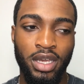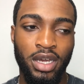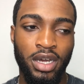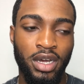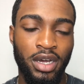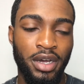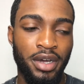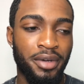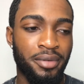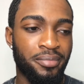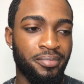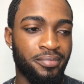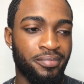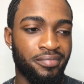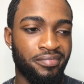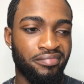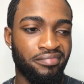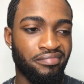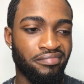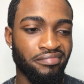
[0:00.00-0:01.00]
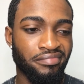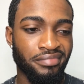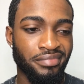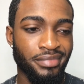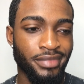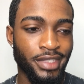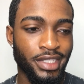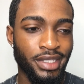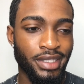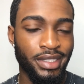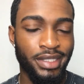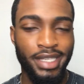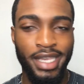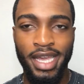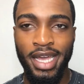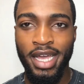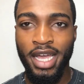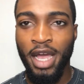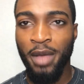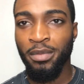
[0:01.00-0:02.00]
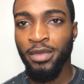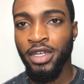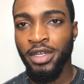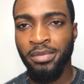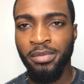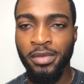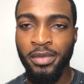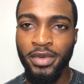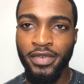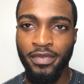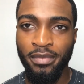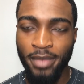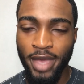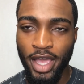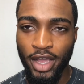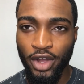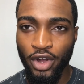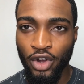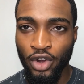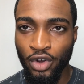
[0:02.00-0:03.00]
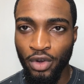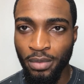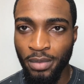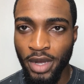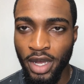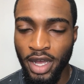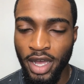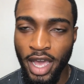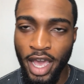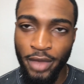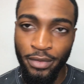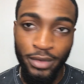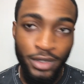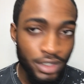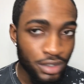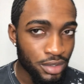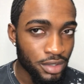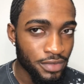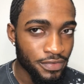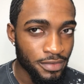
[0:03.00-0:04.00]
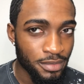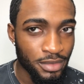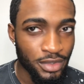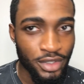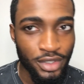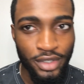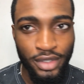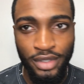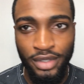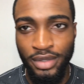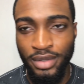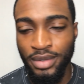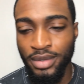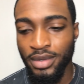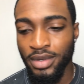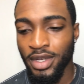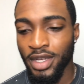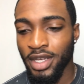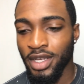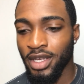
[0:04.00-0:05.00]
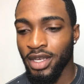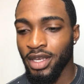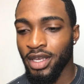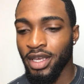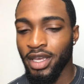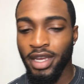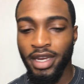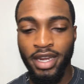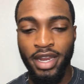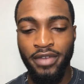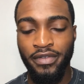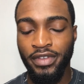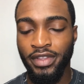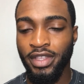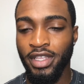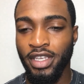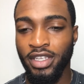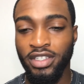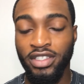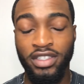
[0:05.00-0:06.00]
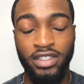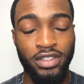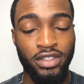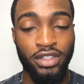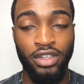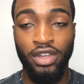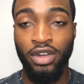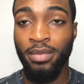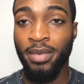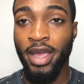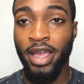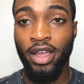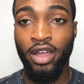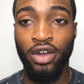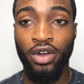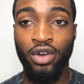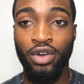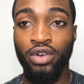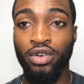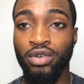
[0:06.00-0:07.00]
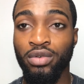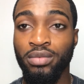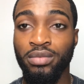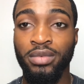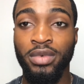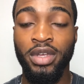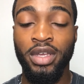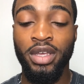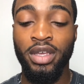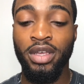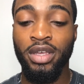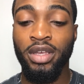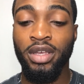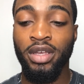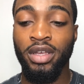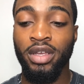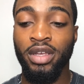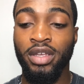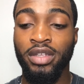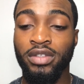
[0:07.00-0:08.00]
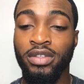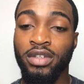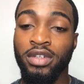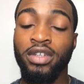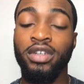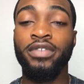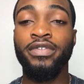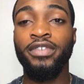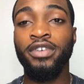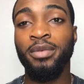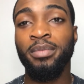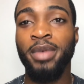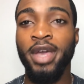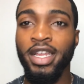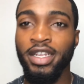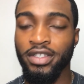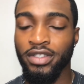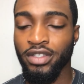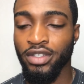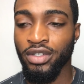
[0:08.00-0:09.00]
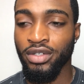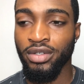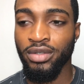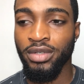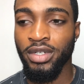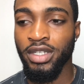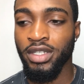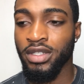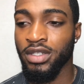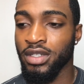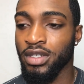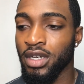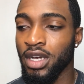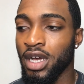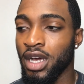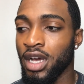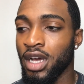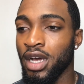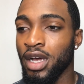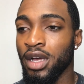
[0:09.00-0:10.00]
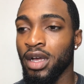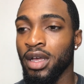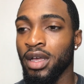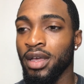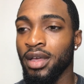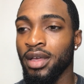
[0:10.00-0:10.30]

Yeah, I'm gonna be moving back home. I withdrew from school and everything just to go back home to look for a better school and to